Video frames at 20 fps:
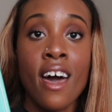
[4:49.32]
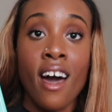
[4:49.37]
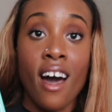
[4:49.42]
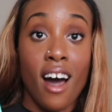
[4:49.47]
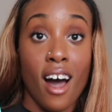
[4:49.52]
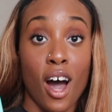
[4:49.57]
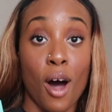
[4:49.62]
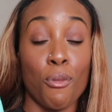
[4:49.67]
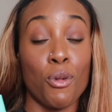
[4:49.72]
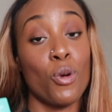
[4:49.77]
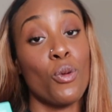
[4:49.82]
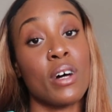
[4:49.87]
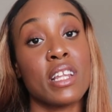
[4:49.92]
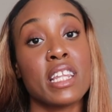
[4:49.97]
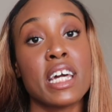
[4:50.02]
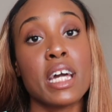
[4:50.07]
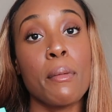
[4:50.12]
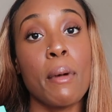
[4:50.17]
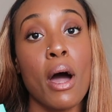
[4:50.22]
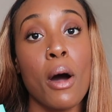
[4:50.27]
One
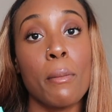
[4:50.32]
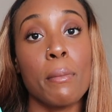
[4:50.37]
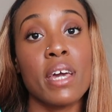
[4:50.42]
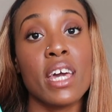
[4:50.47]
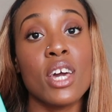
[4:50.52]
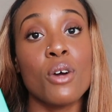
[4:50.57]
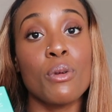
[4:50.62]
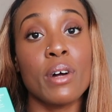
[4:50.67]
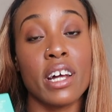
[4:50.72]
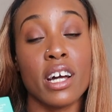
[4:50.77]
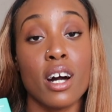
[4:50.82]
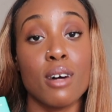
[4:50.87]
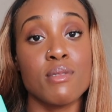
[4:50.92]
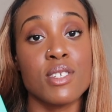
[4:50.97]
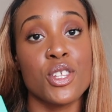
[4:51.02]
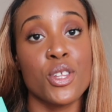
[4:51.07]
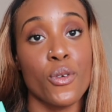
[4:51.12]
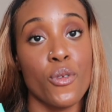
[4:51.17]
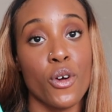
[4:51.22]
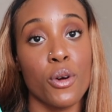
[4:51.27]
thing about me when it comes
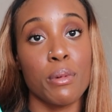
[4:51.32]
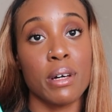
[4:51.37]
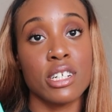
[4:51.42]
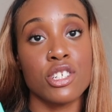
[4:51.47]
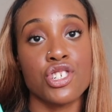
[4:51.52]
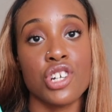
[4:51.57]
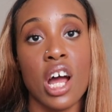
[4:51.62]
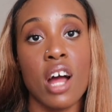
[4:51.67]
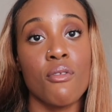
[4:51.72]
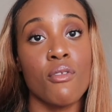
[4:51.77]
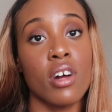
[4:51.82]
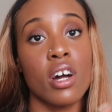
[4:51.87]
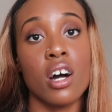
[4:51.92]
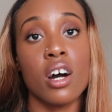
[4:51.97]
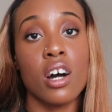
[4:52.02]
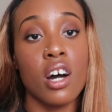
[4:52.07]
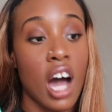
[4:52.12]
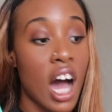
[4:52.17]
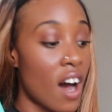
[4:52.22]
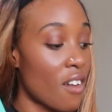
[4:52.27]
to the romance
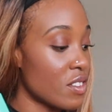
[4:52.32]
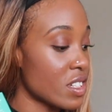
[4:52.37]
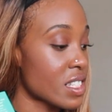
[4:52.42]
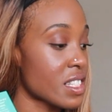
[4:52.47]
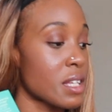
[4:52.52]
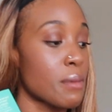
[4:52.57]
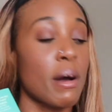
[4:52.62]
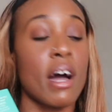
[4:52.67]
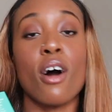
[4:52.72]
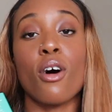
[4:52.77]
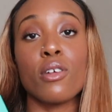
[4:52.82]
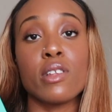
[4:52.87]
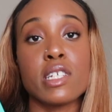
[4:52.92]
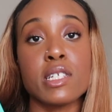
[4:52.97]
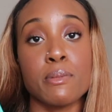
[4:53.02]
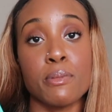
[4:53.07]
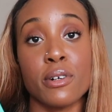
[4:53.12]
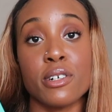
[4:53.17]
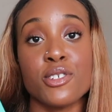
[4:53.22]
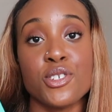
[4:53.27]
genre, obviously by all
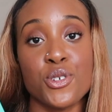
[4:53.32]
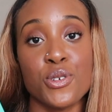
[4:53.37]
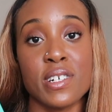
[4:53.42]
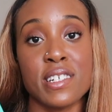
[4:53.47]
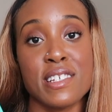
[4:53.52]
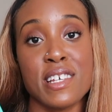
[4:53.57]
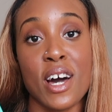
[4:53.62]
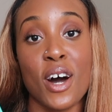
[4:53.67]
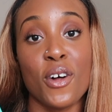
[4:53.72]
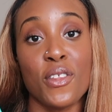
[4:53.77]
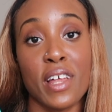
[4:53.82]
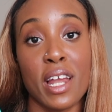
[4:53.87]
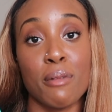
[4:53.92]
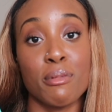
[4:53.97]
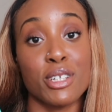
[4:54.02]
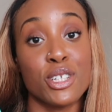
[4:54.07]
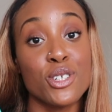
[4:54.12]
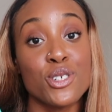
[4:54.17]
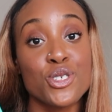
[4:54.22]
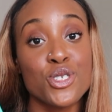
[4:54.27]
these books you can tell that I'm
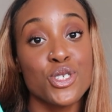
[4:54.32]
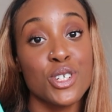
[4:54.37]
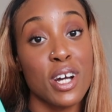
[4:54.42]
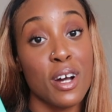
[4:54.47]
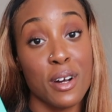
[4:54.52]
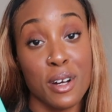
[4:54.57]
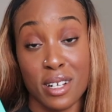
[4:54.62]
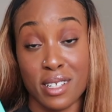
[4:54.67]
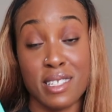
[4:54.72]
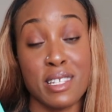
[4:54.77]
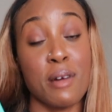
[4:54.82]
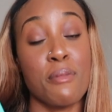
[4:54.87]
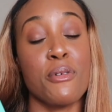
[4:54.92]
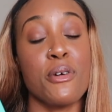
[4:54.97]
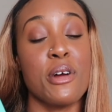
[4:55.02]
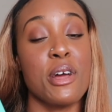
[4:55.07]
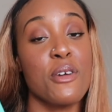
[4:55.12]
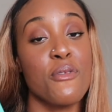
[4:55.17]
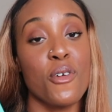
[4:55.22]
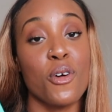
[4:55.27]
a huge
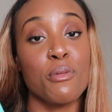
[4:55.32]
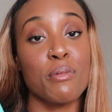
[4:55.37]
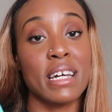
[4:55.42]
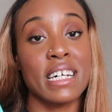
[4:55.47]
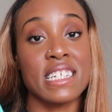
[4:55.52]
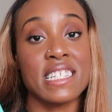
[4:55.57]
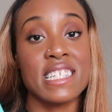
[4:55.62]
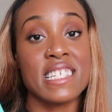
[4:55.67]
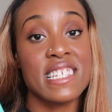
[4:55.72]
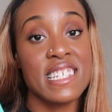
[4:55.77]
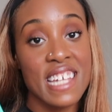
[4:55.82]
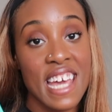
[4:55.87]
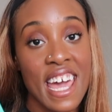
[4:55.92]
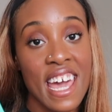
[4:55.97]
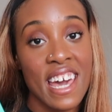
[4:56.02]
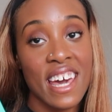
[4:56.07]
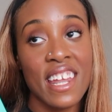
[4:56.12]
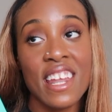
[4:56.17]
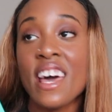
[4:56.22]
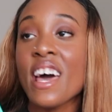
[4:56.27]
contemporary romance
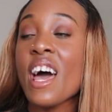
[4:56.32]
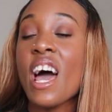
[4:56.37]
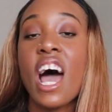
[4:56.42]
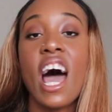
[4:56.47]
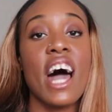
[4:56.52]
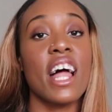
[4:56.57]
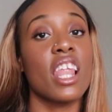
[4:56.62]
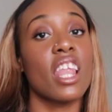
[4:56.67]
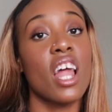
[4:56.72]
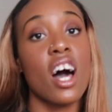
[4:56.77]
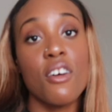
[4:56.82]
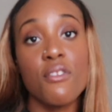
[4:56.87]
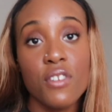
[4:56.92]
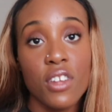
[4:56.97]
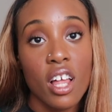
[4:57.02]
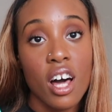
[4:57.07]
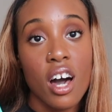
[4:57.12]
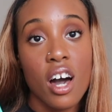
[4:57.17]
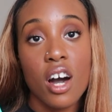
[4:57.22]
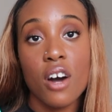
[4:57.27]
stan. I love
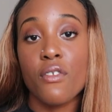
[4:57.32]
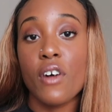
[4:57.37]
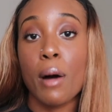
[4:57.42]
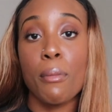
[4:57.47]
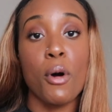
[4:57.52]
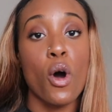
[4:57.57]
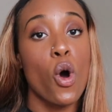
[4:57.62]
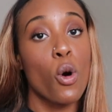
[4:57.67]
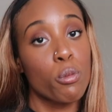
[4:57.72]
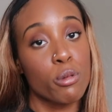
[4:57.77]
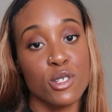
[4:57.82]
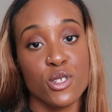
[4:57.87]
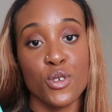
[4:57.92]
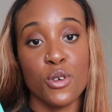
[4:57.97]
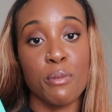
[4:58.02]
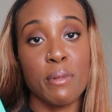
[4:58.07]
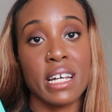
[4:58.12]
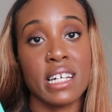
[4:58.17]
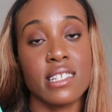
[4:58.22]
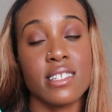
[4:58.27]
love, I'm a hopeless
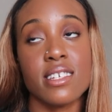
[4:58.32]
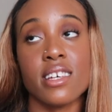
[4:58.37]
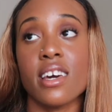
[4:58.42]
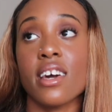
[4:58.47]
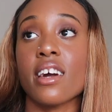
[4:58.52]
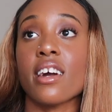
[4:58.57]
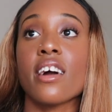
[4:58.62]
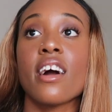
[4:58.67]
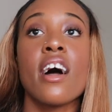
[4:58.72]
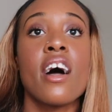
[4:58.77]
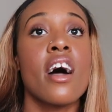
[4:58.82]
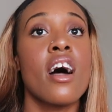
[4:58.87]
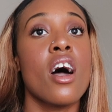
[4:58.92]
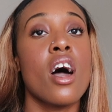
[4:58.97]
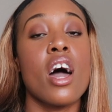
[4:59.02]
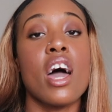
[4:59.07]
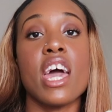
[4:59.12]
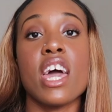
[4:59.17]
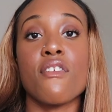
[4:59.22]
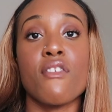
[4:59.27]
romantic.
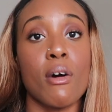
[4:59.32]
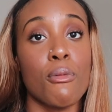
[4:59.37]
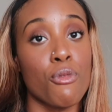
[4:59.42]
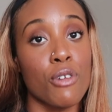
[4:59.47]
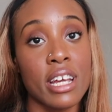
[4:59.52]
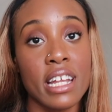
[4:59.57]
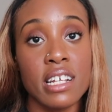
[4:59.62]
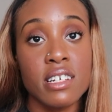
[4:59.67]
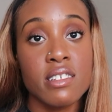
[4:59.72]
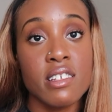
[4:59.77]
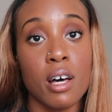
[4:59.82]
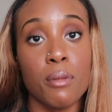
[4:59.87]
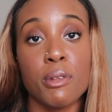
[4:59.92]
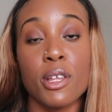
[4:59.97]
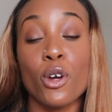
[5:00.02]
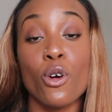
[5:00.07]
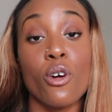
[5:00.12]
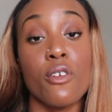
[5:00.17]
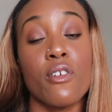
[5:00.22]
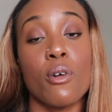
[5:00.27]
if I'm reading
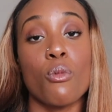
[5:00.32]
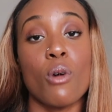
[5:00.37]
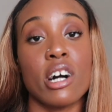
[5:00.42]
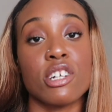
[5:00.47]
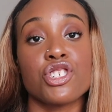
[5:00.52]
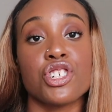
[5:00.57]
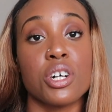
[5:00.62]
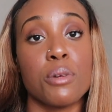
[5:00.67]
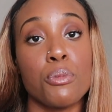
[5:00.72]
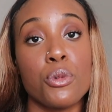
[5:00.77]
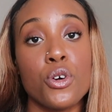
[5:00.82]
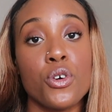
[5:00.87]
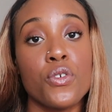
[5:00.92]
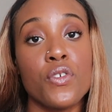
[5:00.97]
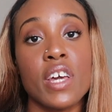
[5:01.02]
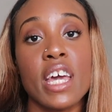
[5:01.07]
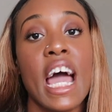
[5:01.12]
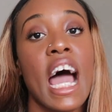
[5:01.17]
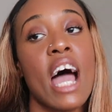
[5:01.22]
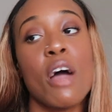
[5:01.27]
something or if I'm watching a
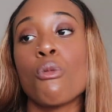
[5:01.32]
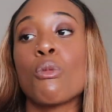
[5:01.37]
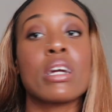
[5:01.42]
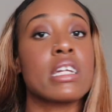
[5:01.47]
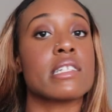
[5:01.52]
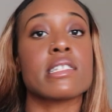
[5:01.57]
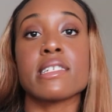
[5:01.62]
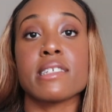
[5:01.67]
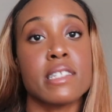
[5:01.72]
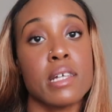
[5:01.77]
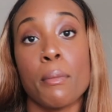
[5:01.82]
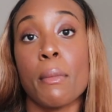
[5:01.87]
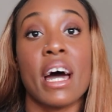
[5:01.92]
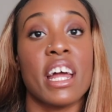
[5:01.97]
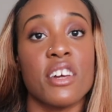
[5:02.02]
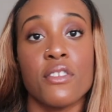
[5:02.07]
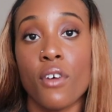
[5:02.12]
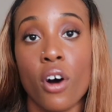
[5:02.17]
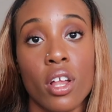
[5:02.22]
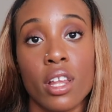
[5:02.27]
movie, I want to see
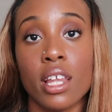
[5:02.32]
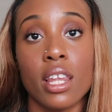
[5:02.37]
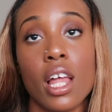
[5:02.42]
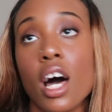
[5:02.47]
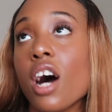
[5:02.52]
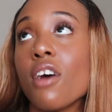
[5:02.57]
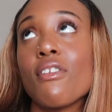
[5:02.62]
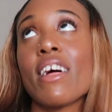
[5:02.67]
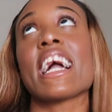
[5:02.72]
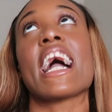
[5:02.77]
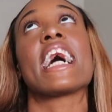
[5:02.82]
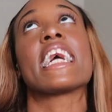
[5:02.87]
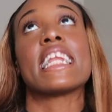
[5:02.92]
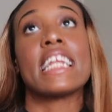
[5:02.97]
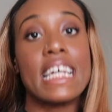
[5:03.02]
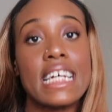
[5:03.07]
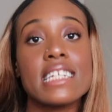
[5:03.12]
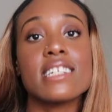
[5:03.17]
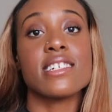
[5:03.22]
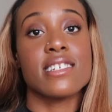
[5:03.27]
somebody fall in love. Like, I
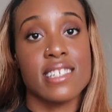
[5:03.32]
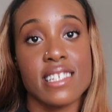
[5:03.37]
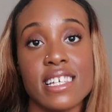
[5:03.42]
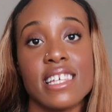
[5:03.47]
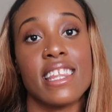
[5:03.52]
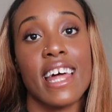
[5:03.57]
need to see